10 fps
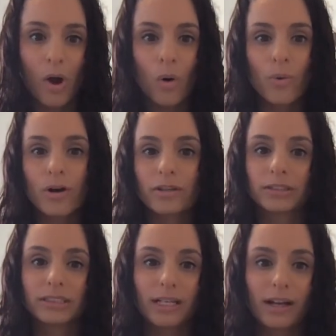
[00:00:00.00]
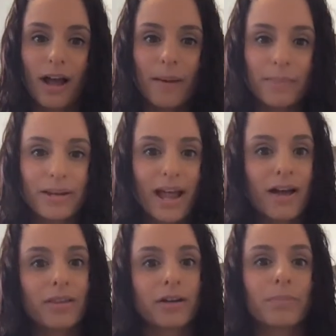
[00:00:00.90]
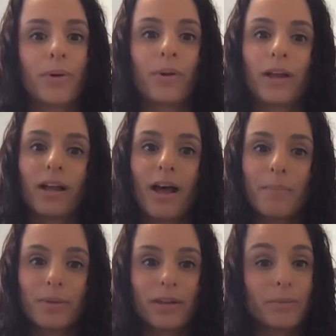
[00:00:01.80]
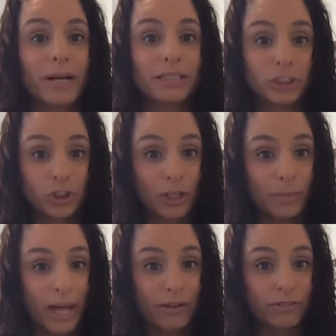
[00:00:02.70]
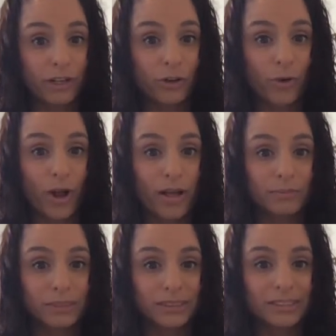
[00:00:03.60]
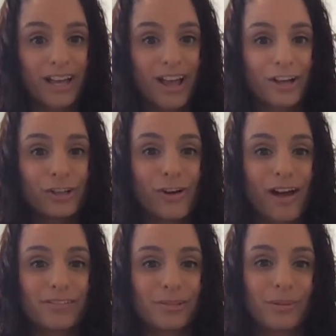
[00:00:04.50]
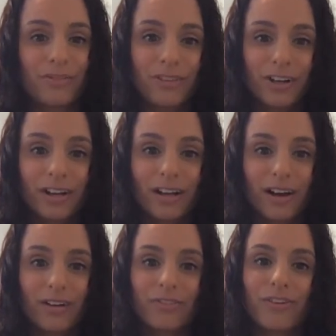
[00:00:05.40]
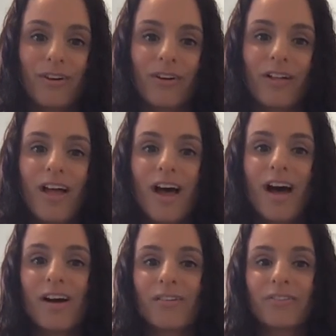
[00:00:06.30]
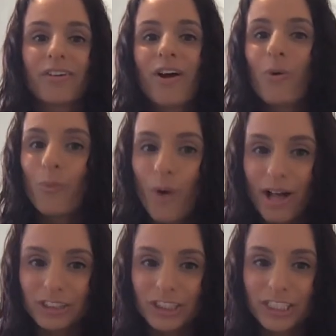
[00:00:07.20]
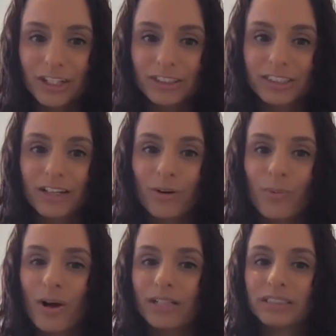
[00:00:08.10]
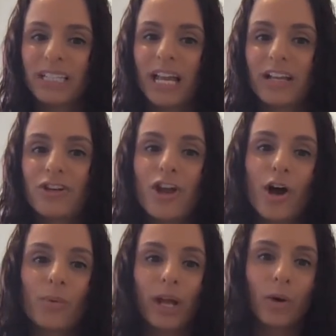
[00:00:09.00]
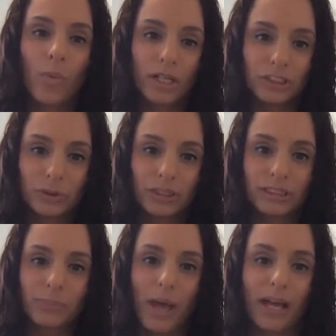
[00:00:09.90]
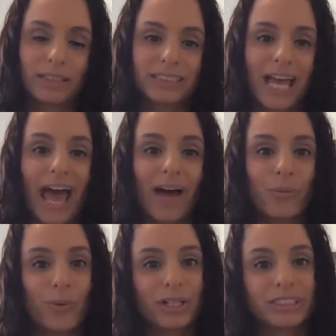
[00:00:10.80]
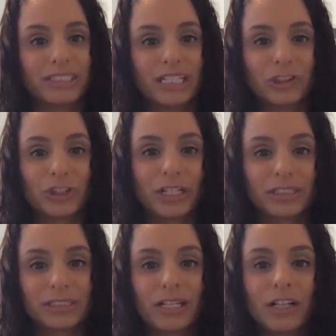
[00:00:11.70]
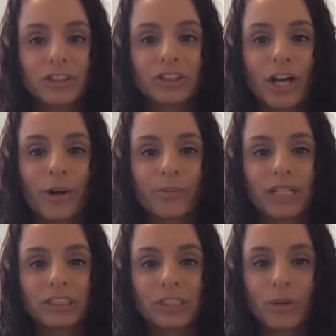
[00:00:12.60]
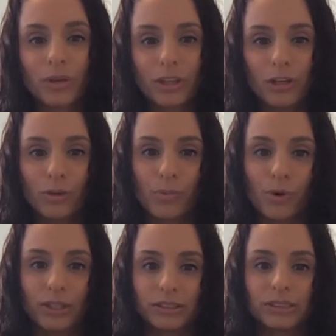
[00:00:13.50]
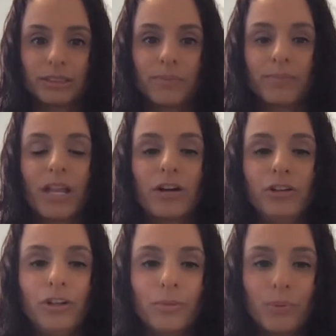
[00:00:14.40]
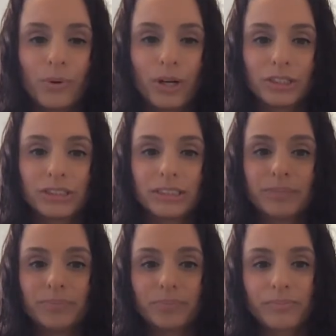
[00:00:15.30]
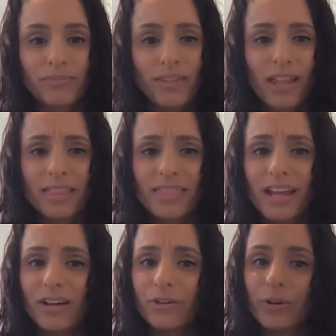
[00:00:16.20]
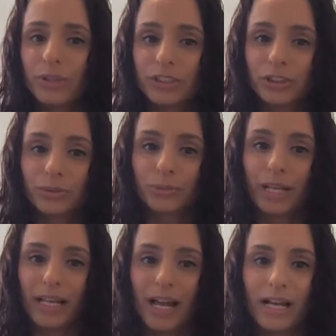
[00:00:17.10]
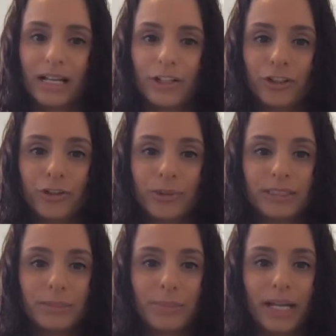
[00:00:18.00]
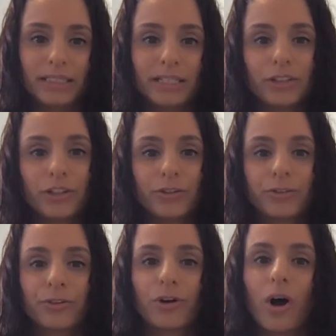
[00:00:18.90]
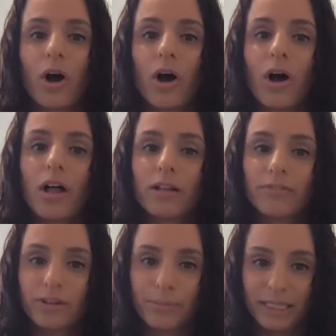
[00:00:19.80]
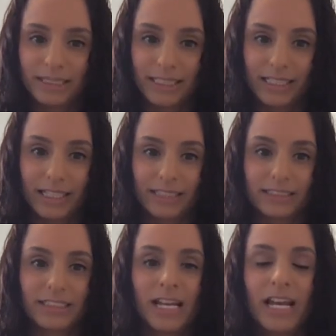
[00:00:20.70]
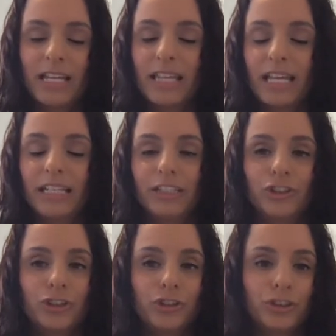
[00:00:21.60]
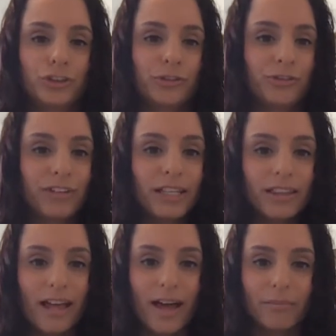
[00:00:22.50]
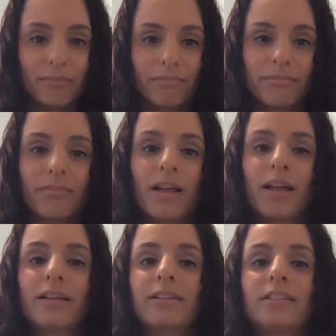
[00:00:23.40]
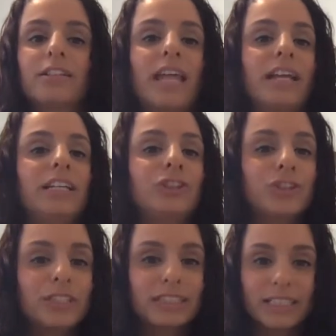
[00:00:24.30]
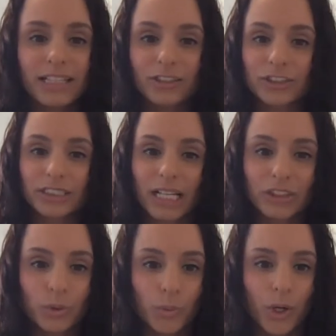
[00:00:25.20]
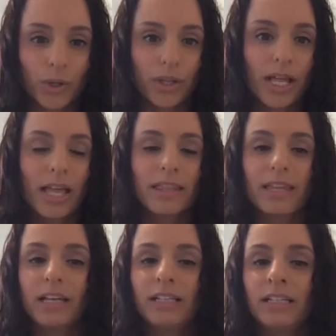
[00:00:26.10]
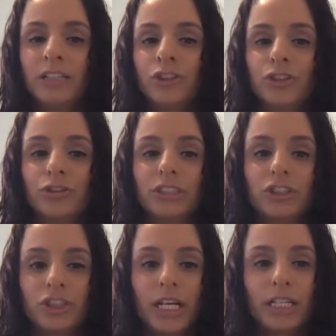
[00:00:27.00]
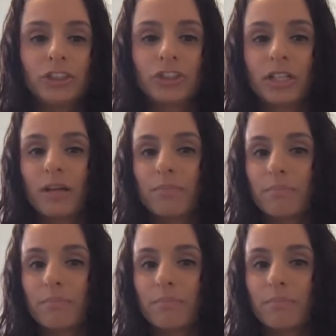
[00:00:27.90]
or they're sitting up, and now they're pulling up and they're about to jump out of their cribs. You have to be very careful of watching those little ones and knowing what to expect at what stages. So let's start with newborns. Now, newborns, they are going to rely on you and depend on you for all of their basic needs. They need you to feed them. They need you to set their schedule. They need you to change them,